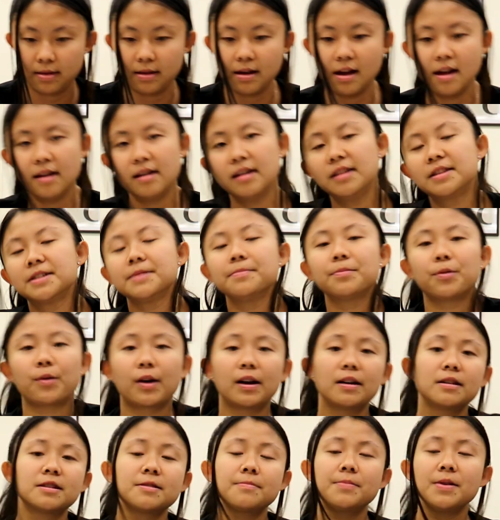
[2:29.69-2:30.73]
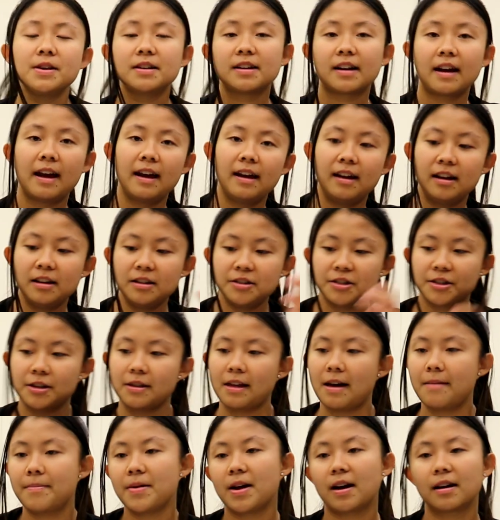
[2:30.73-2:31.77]
Then it's important to put your age so
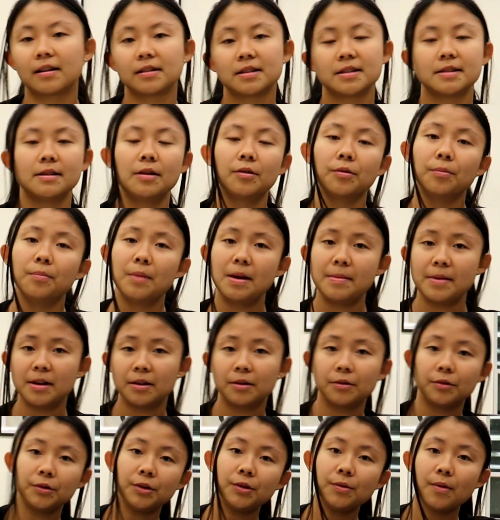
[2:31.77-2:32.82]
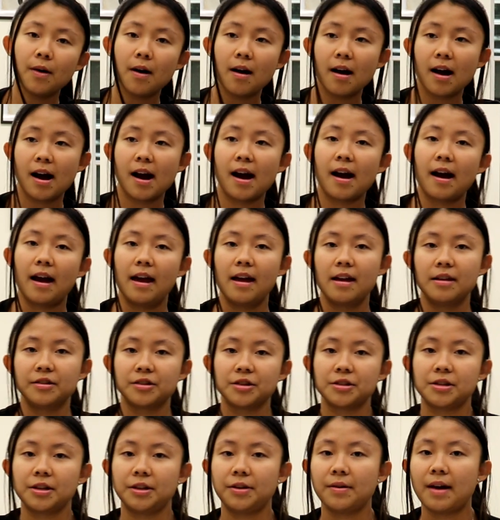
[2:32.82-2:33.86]
that parents know maybe who you are and
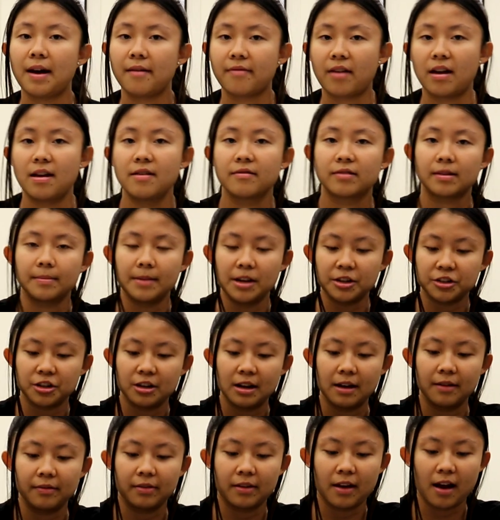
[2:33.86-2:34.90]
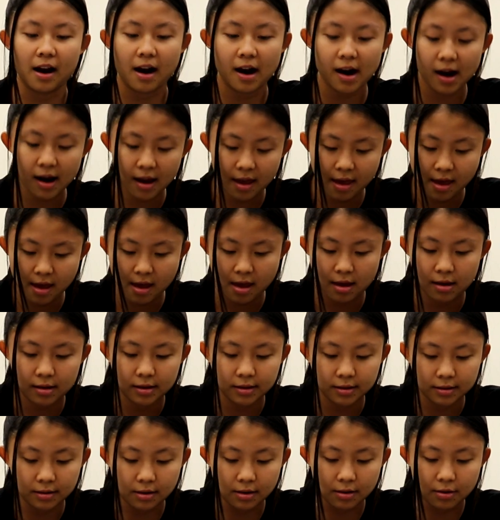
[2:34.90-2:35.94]
just so you have that information out there.
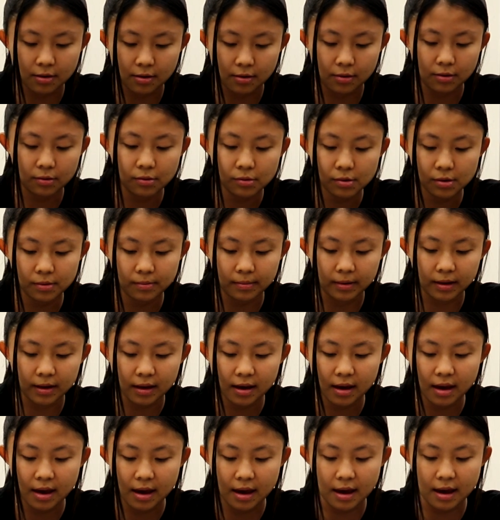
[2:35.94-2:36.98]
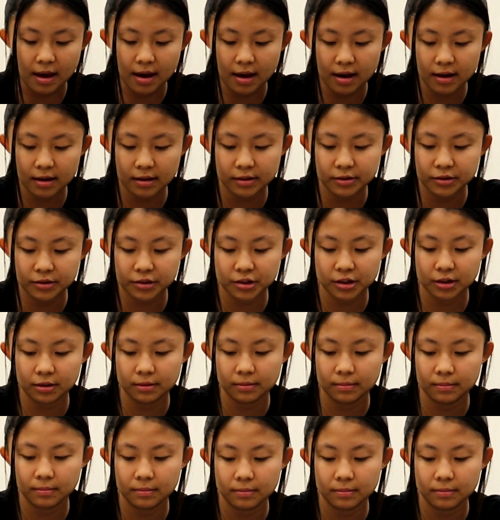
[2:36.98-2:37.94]
So, age.